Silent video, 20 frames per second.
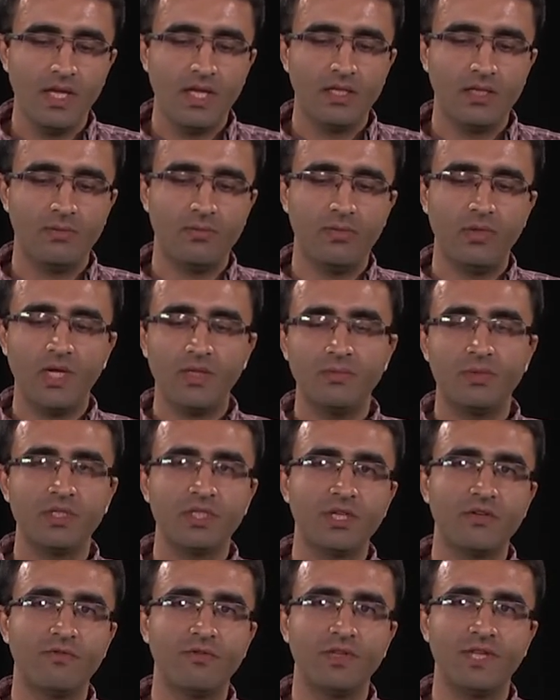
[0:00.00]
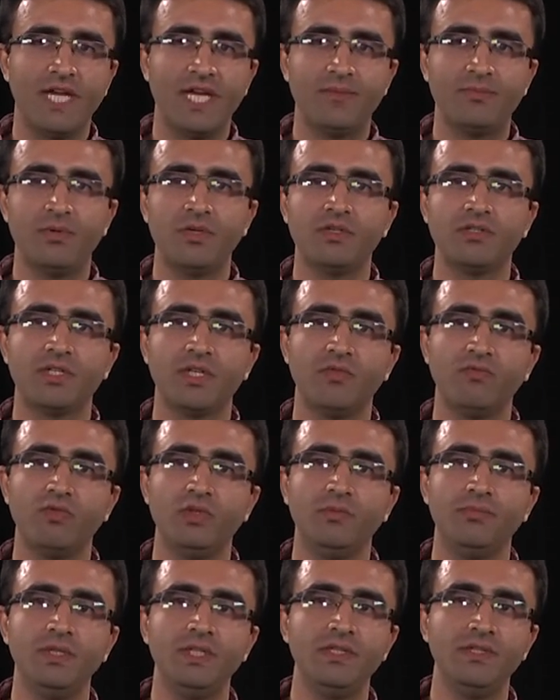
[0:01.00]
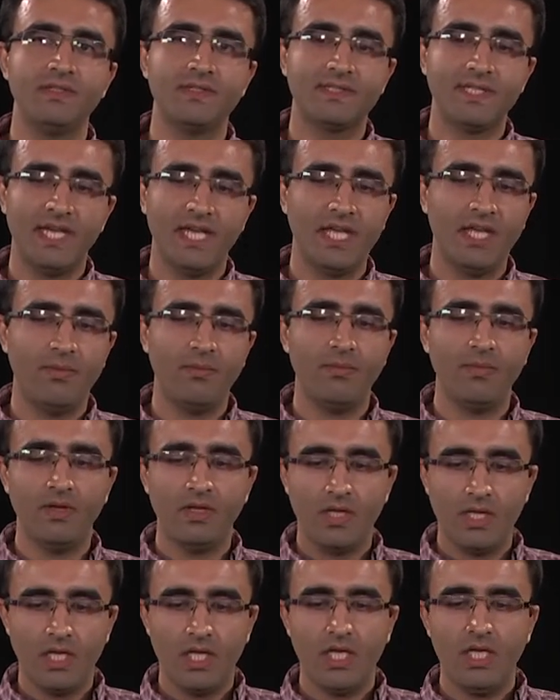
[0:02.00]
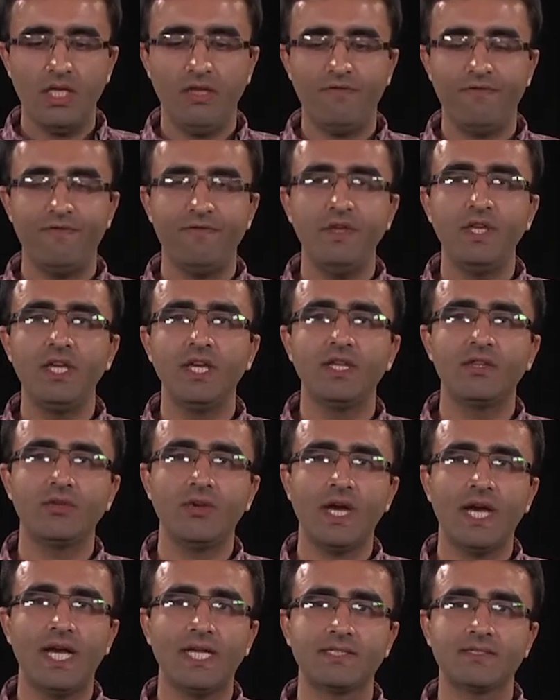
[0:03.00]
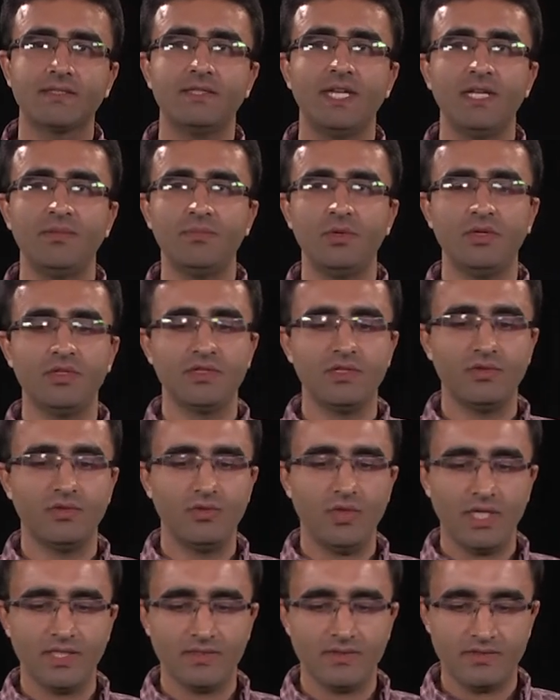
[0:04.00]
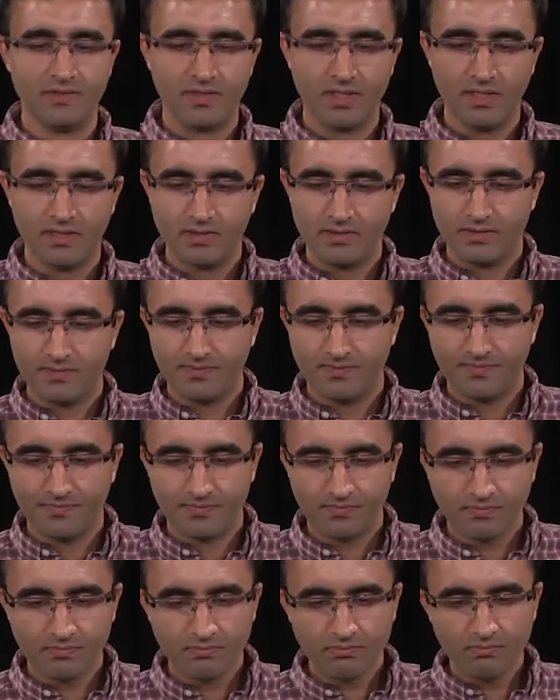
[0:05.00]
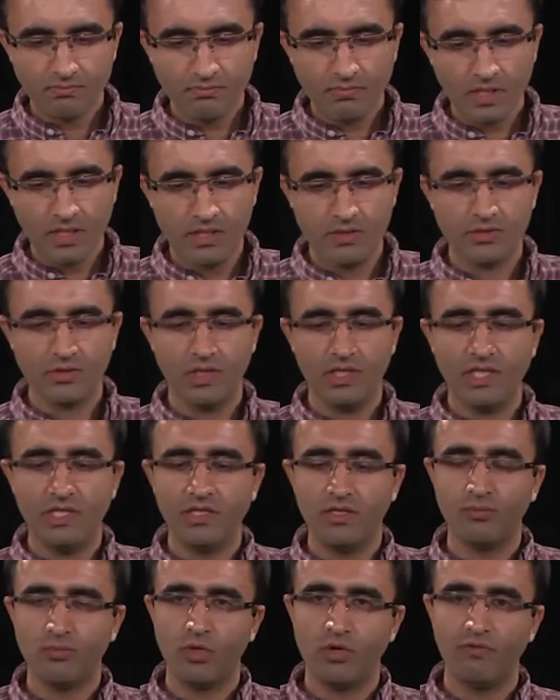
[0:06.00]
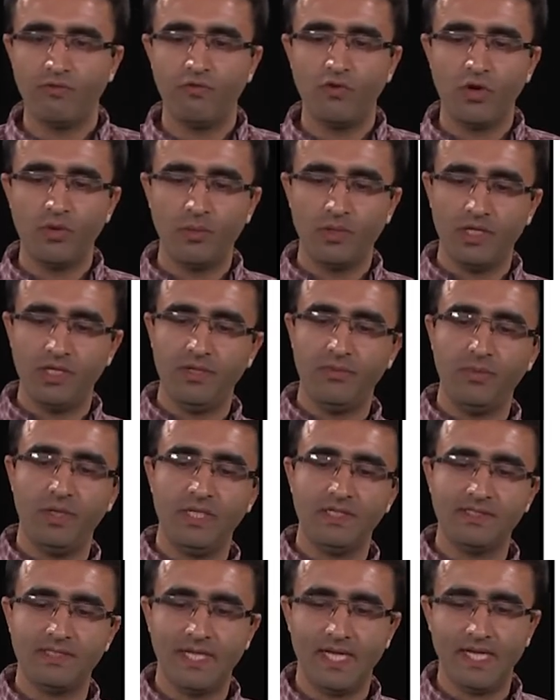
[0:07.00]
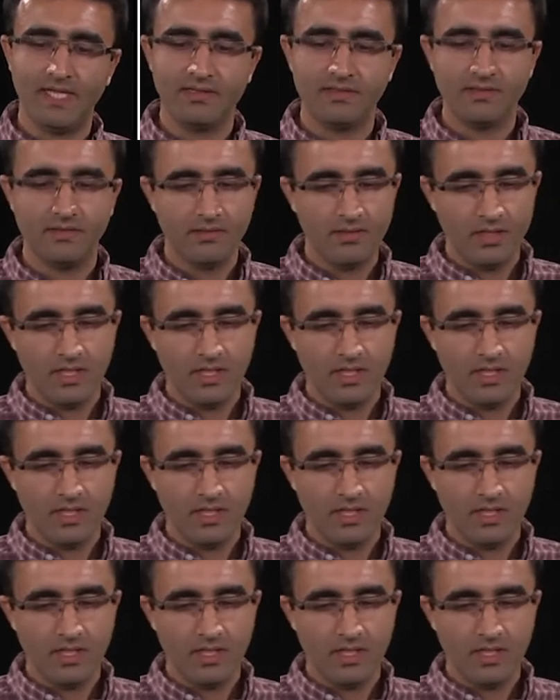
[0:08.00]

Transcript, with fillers: the blood pressure for that person would be the same if we get to ask that person to exercise. So a little more formally means that